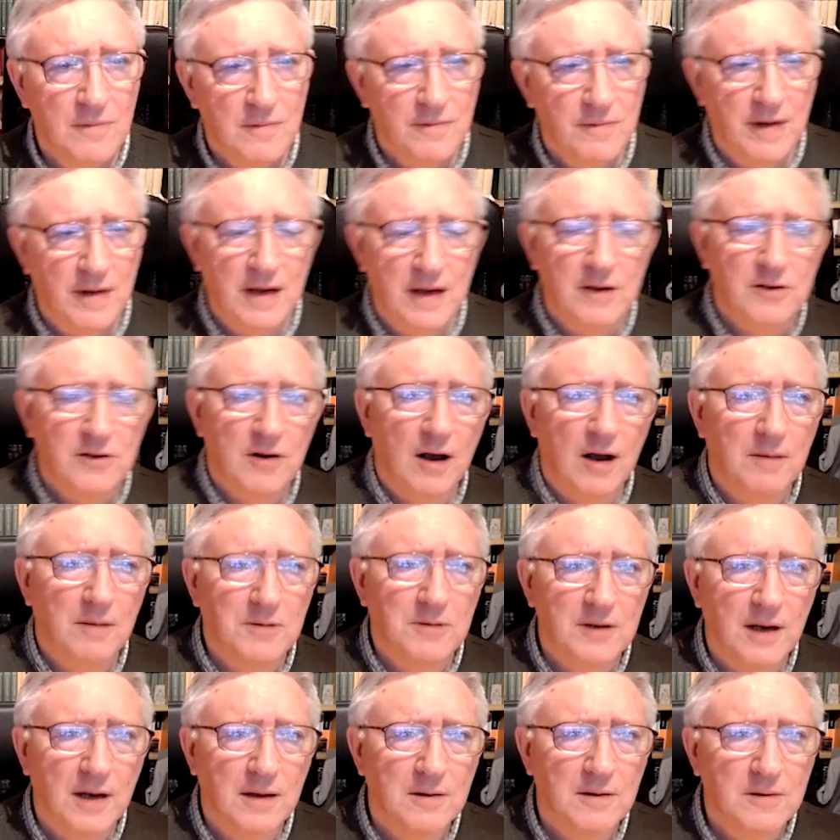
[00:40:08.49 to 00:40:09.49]
very sharp
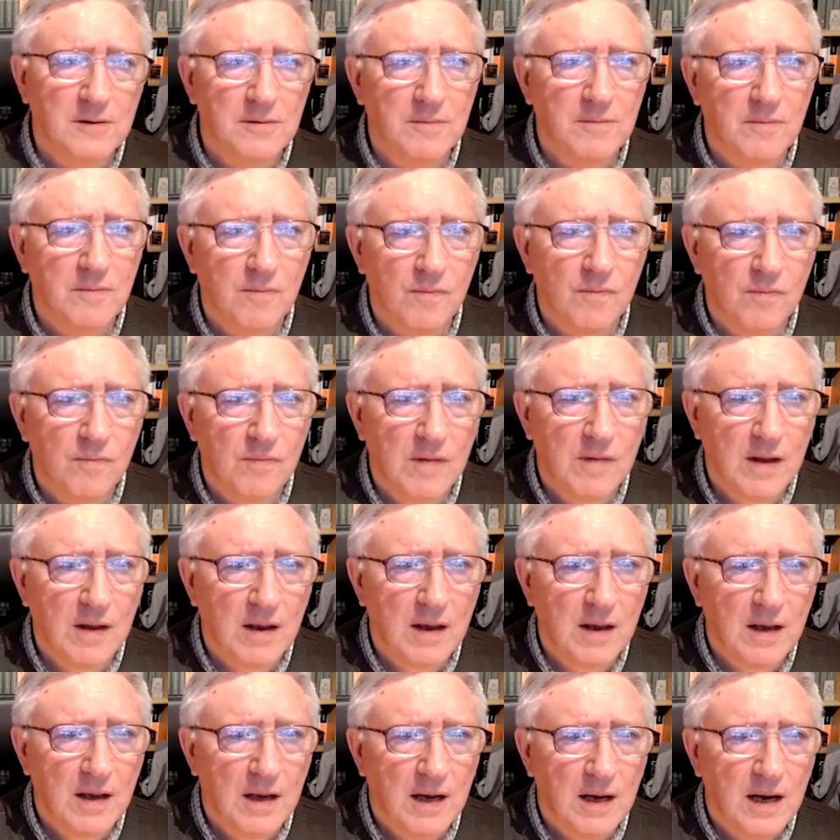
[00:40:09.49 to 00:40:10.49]
sense
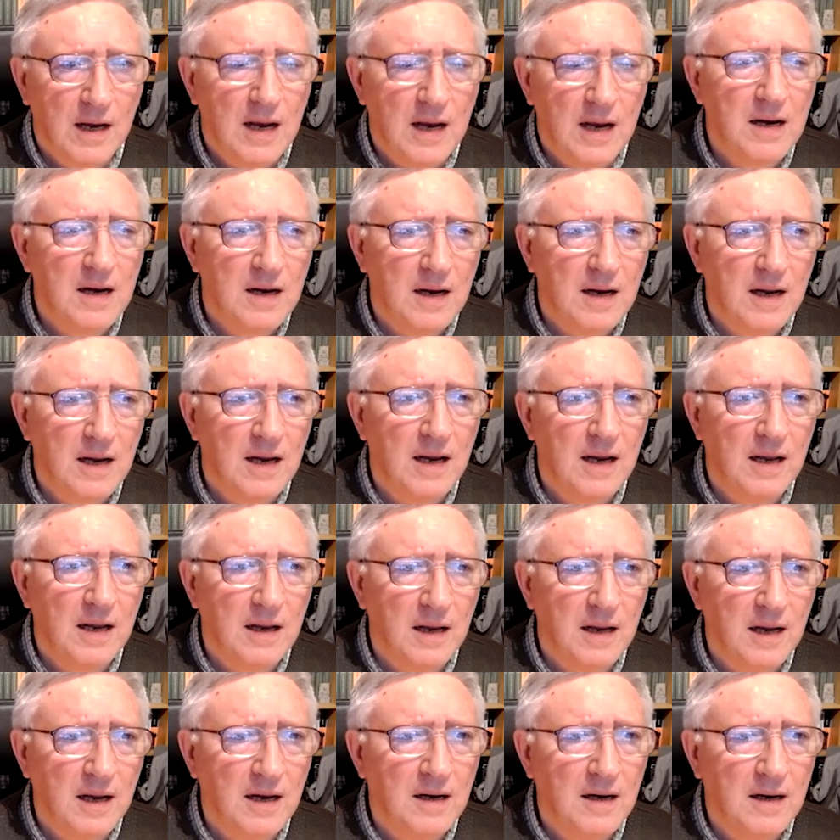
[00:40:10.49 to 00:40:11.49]
in,
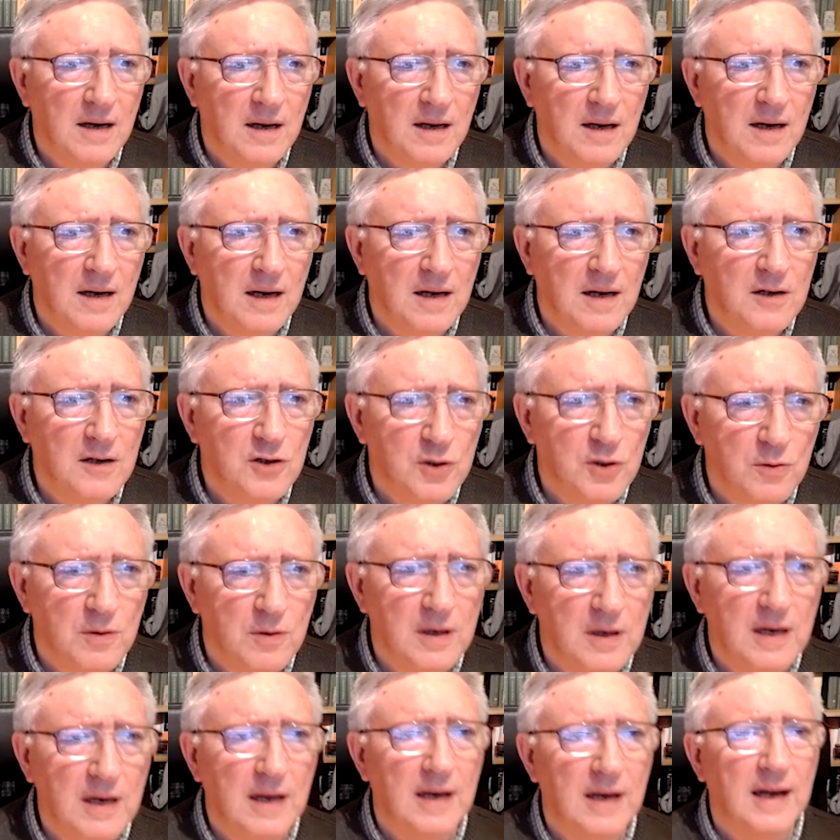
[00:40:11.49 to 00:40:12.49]
in, in
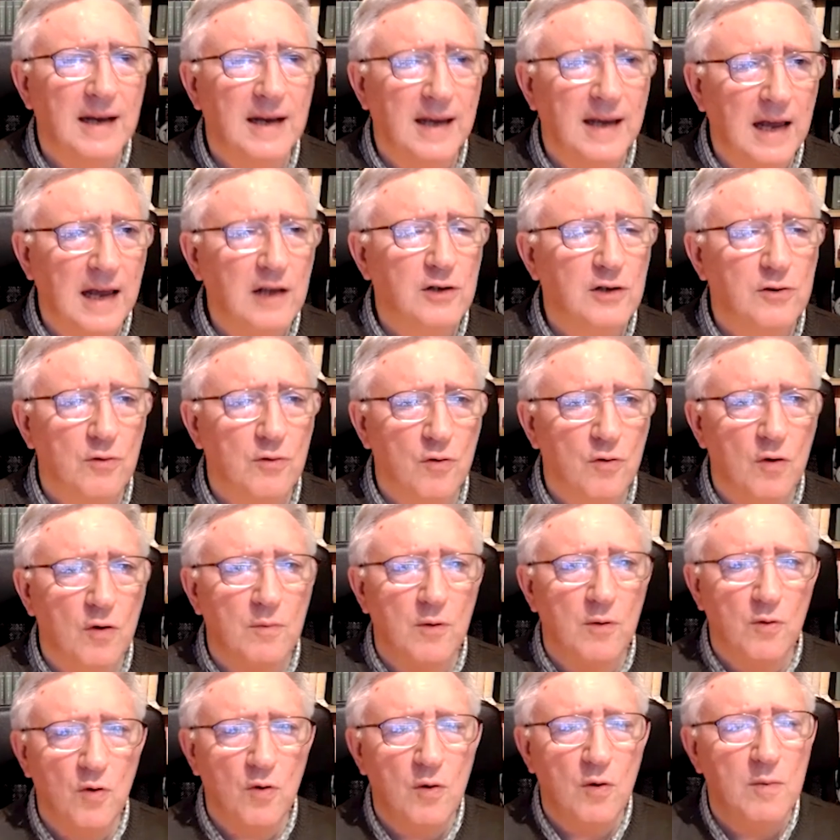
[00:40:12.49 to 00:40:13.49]
Judea against the
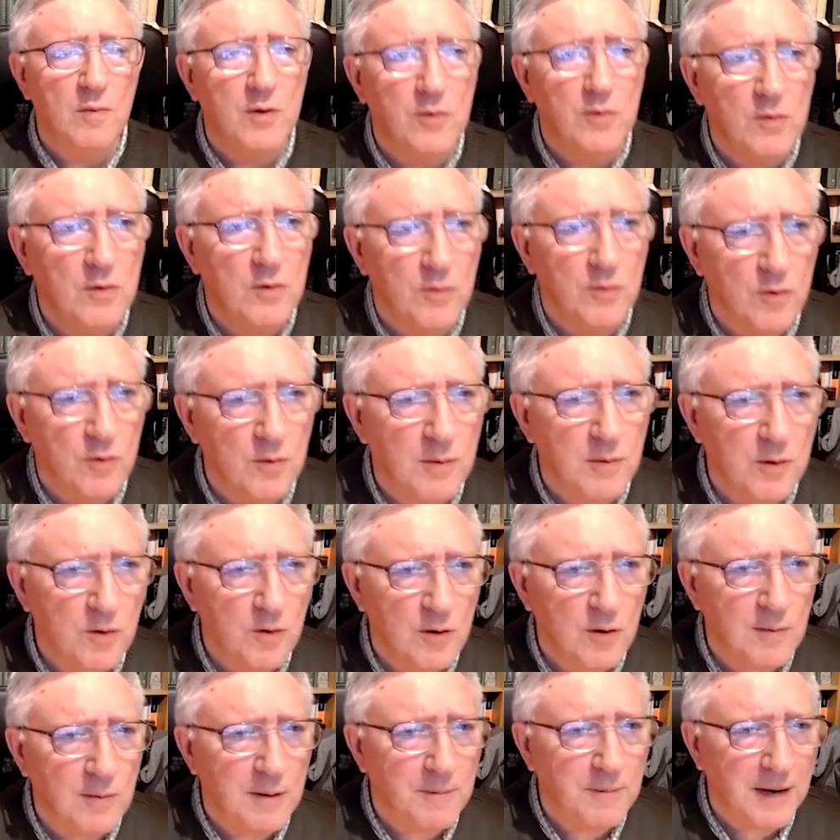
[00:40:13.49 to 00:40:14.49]
Roman rule, Roman,
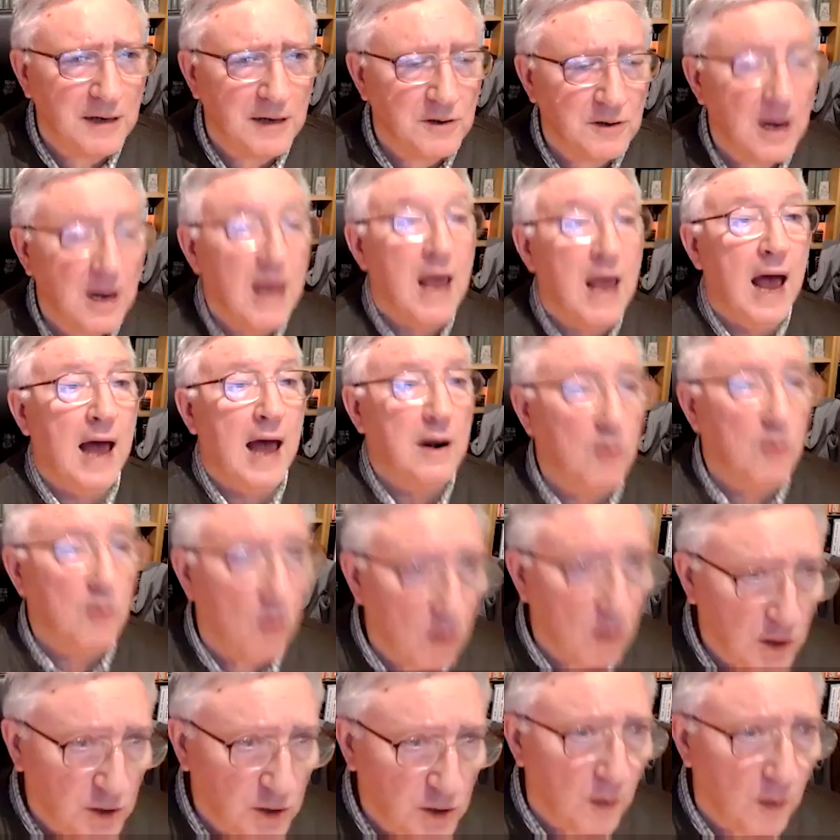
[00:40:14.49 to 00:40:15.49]
Roman oppression, and
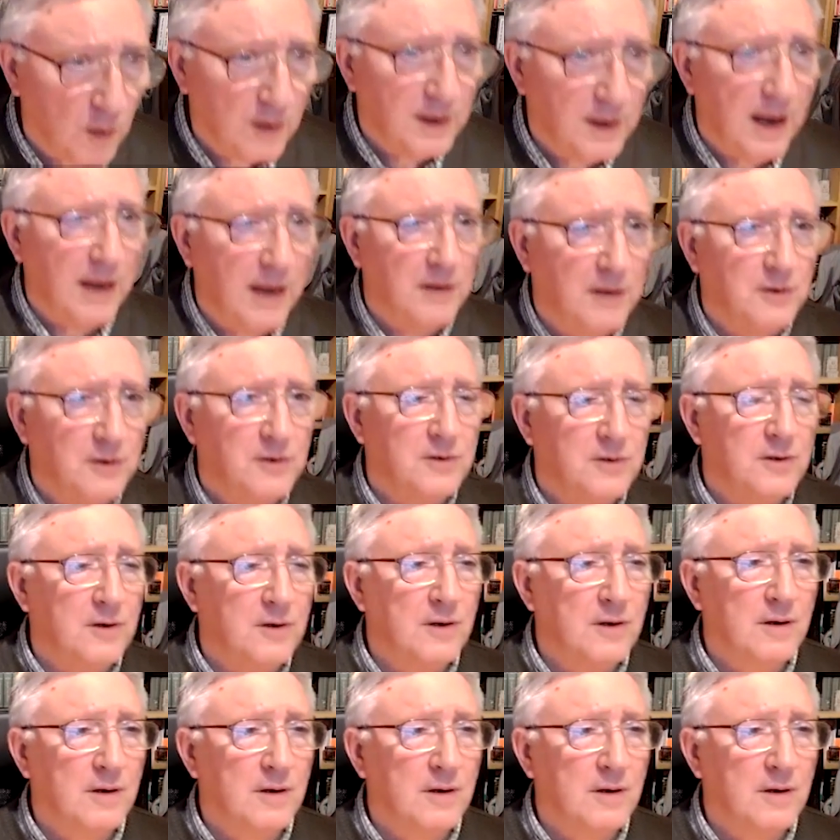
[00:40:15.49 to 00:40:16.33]
also against